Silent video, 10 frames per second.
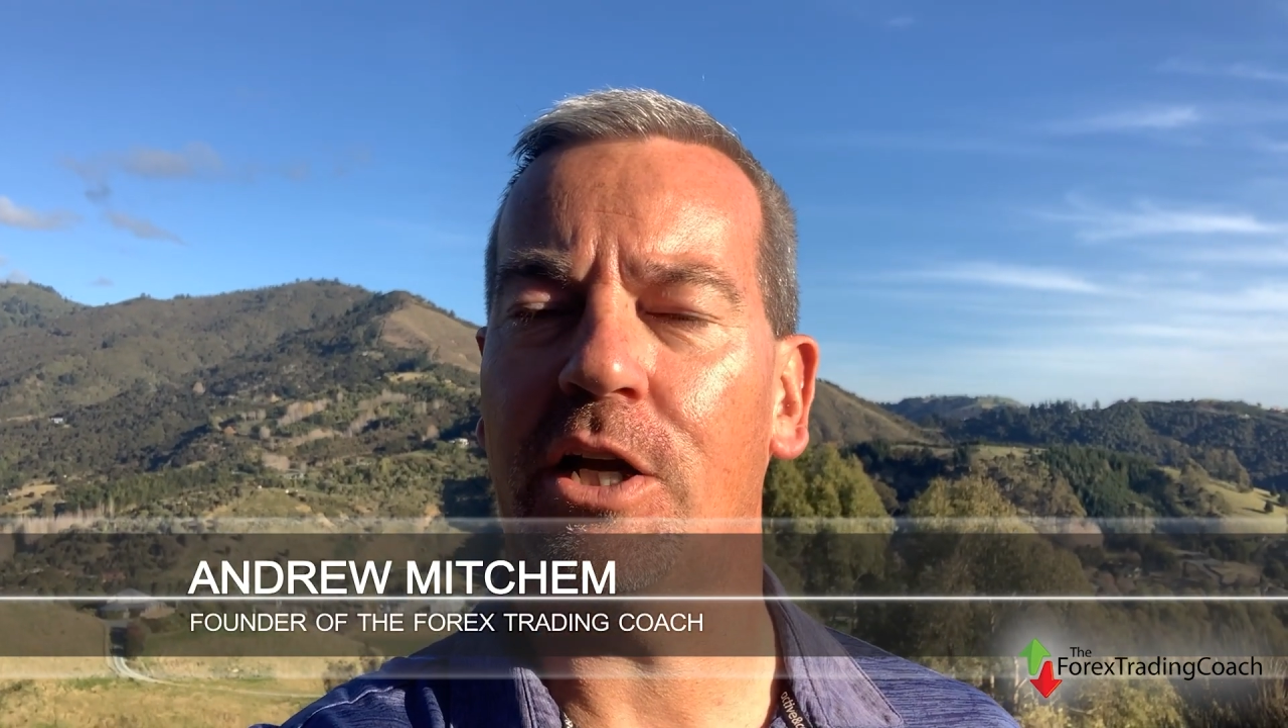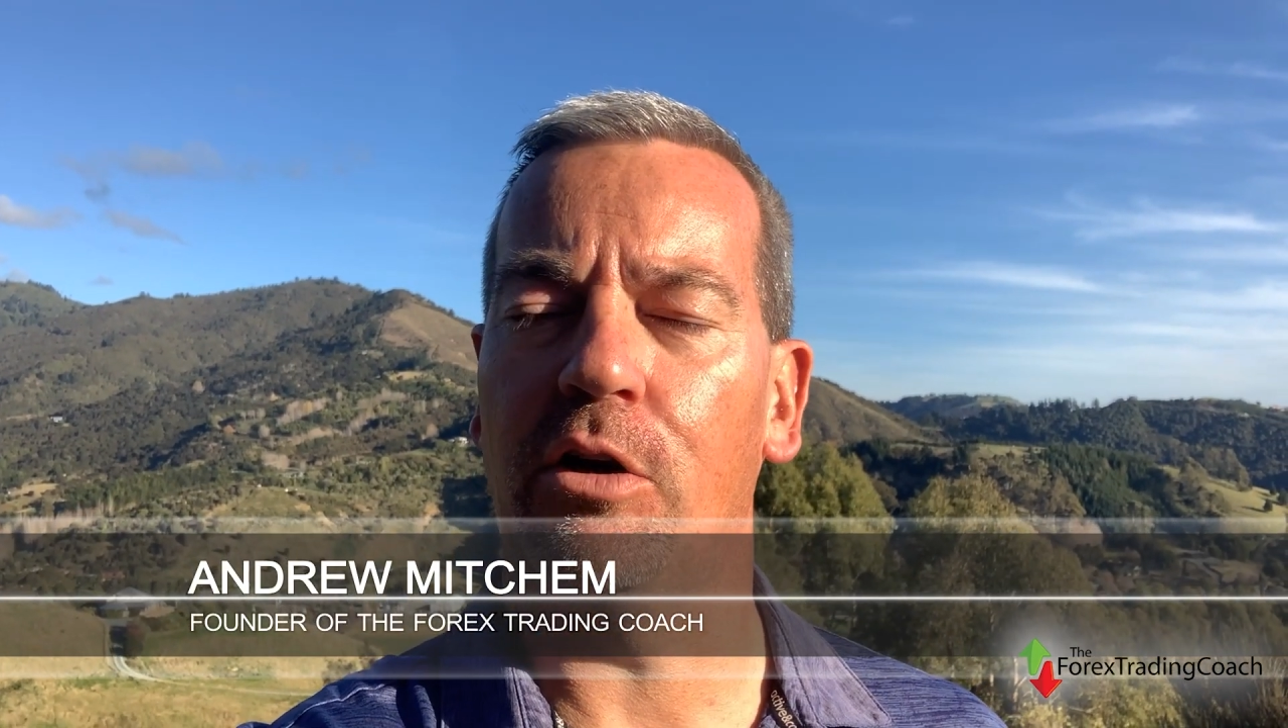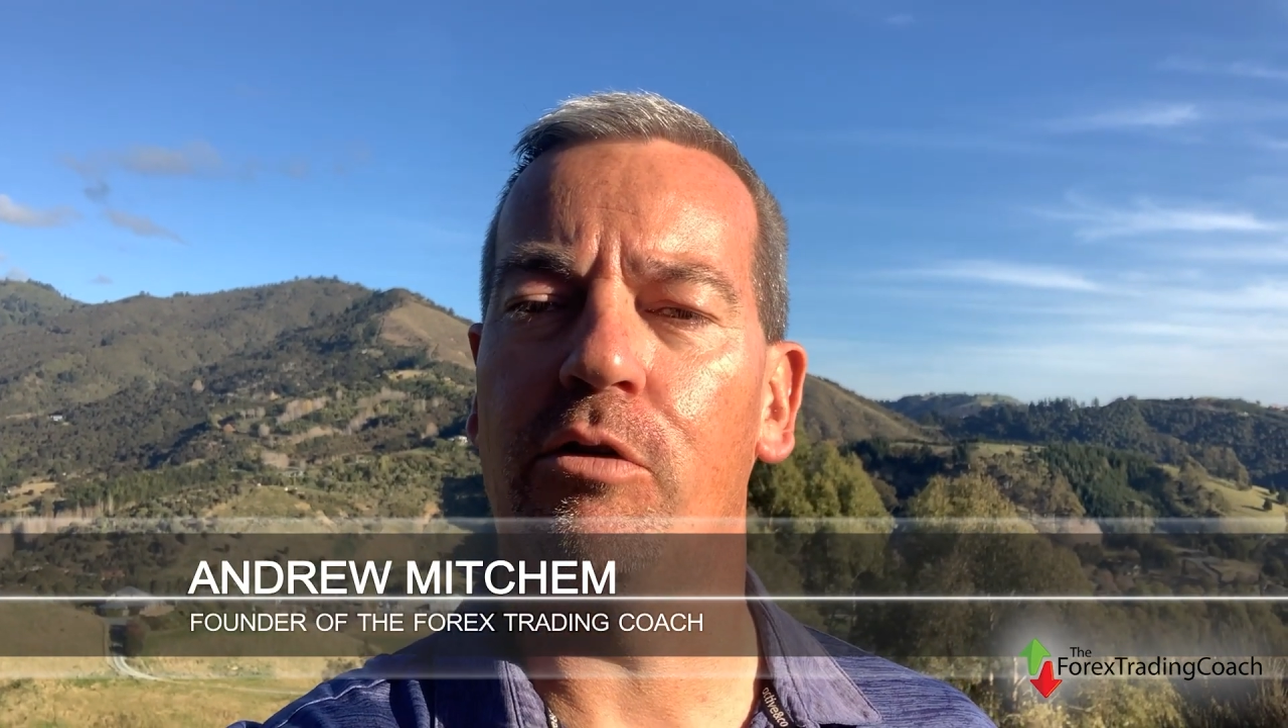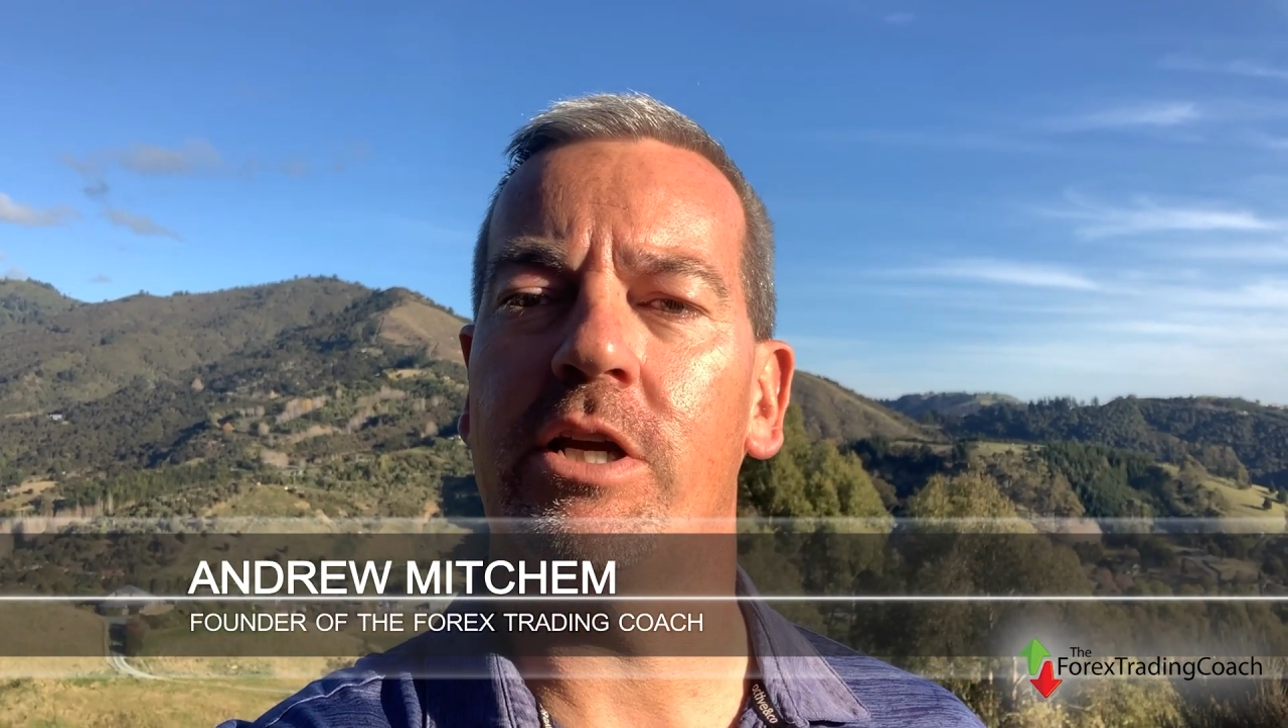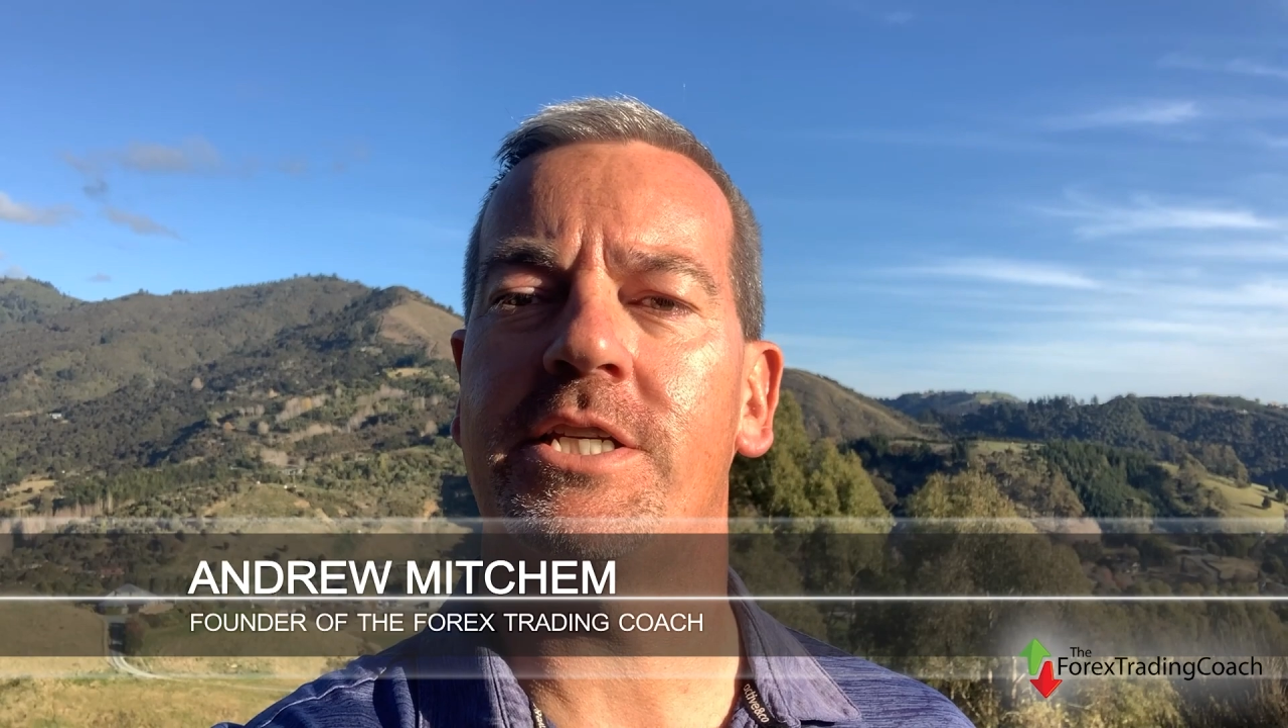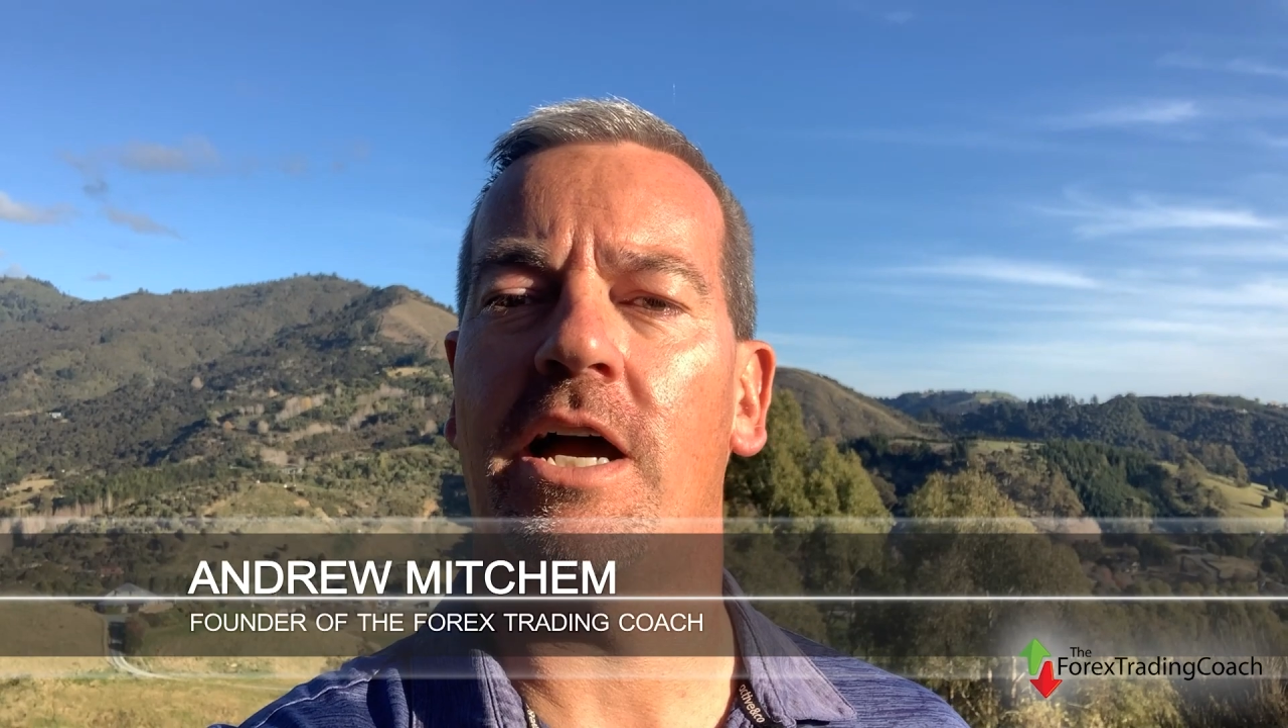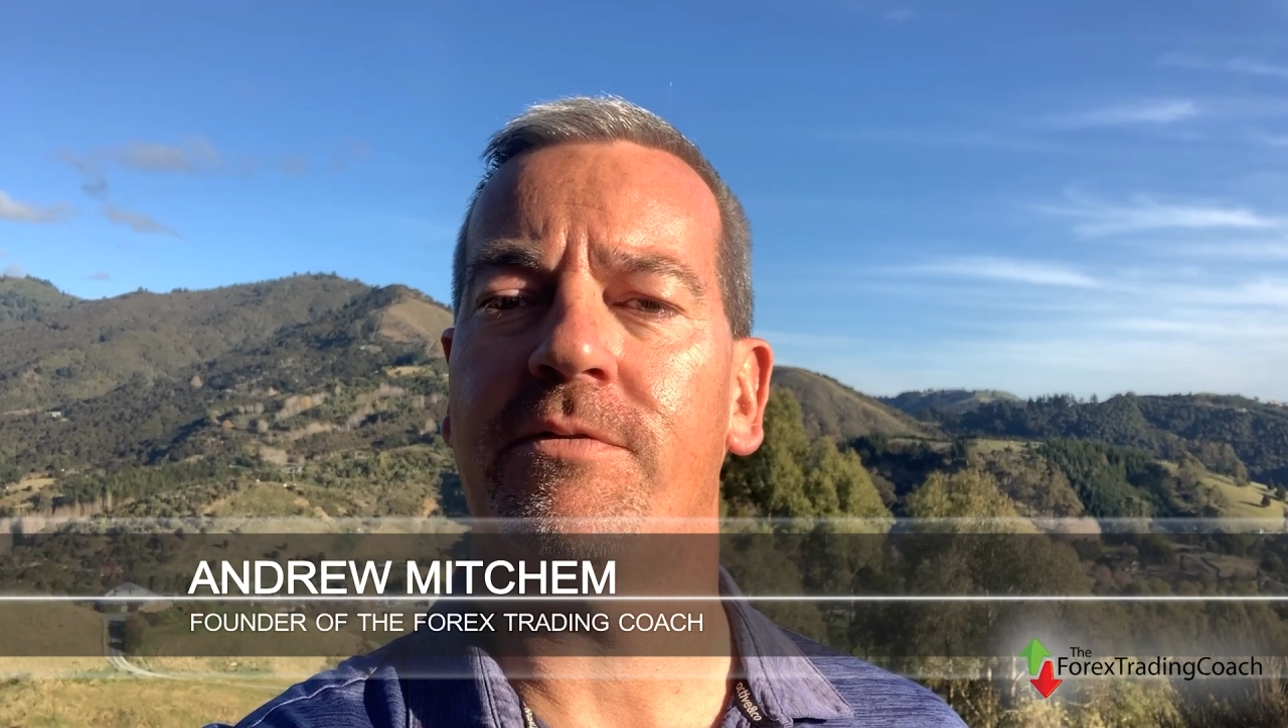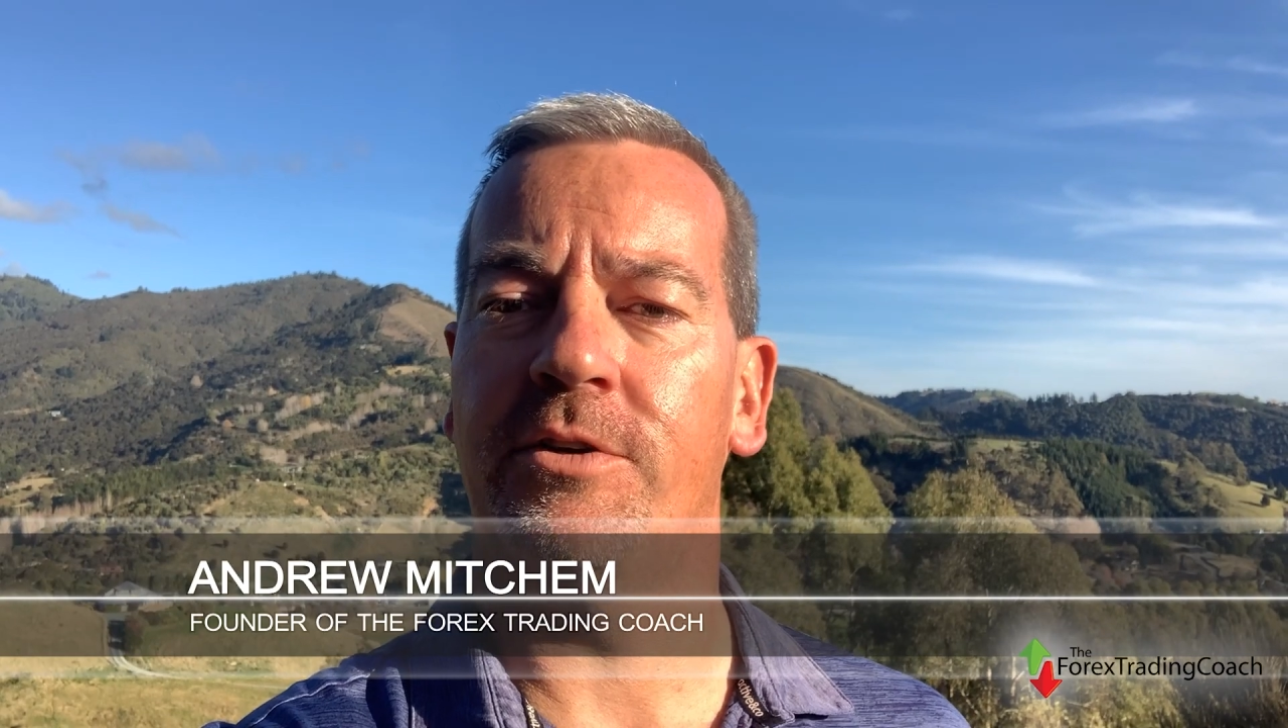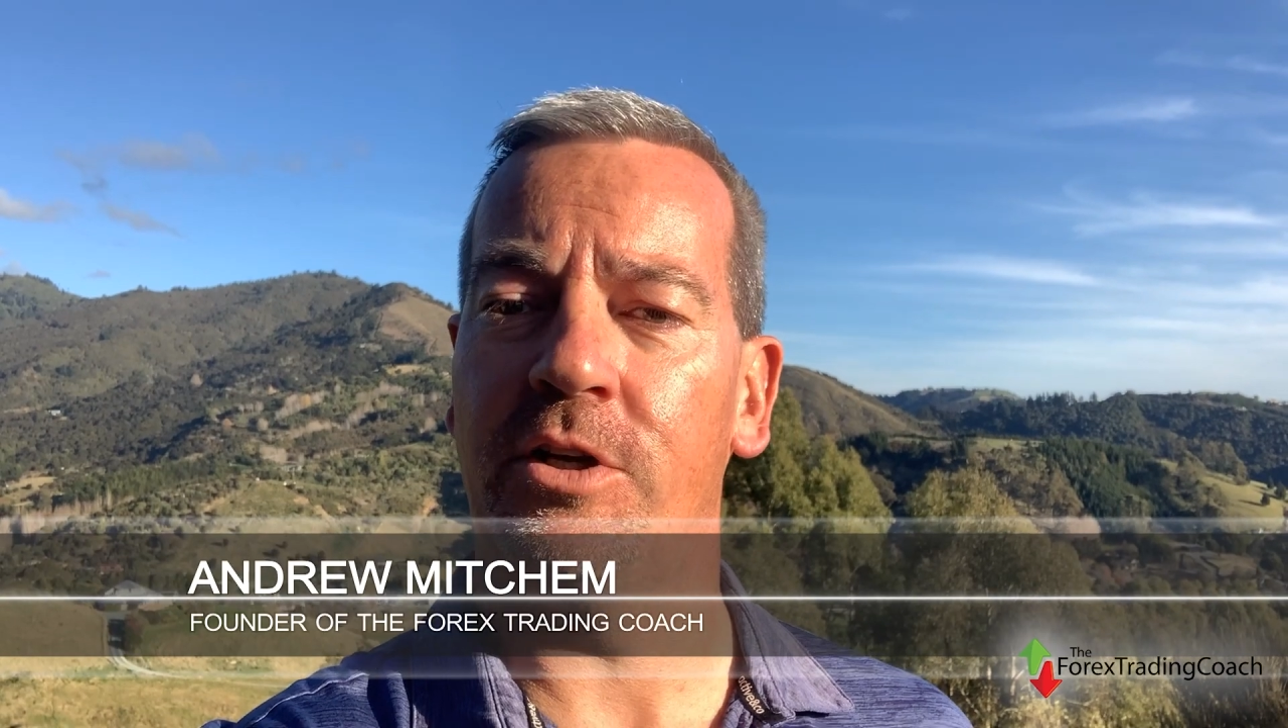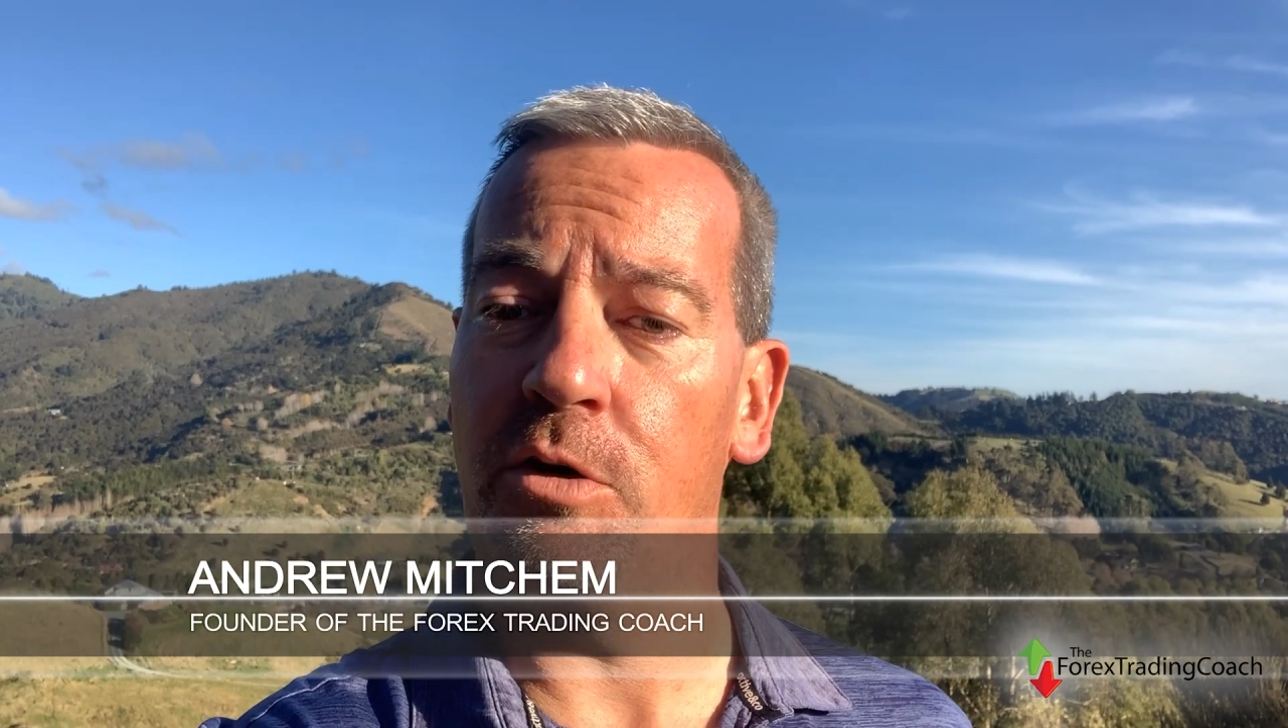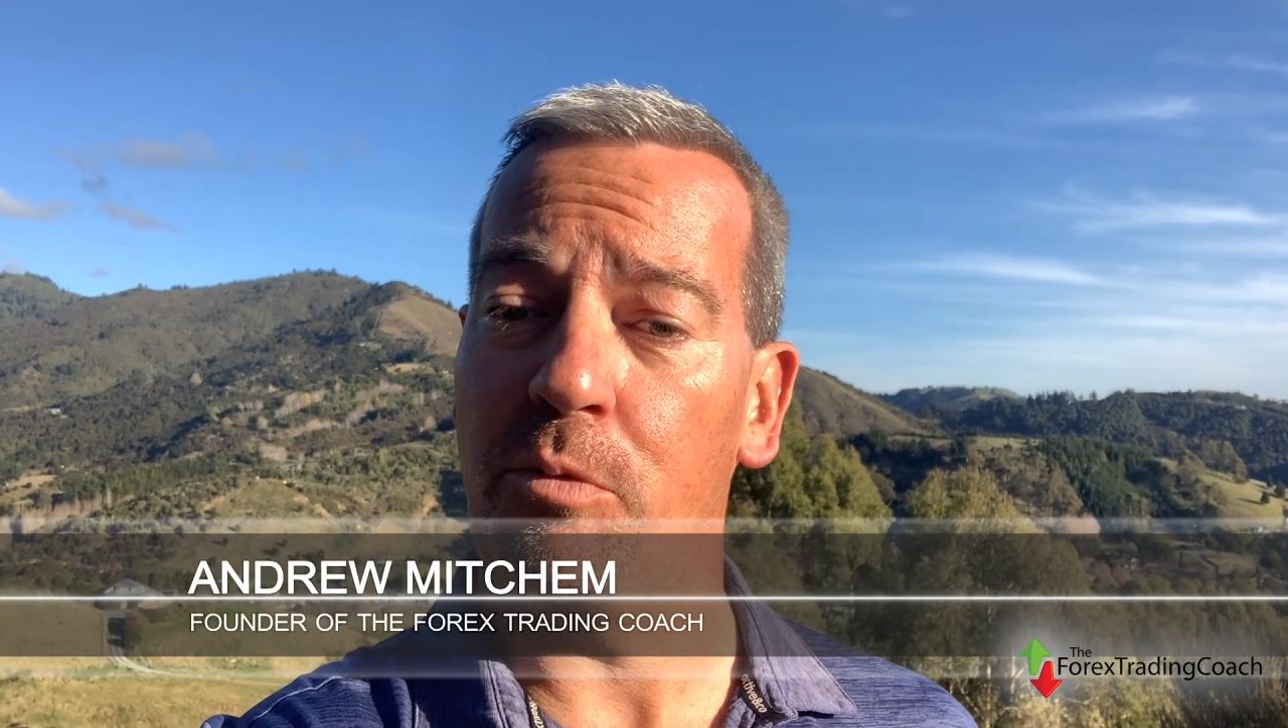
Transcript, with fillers: glorious afternoon.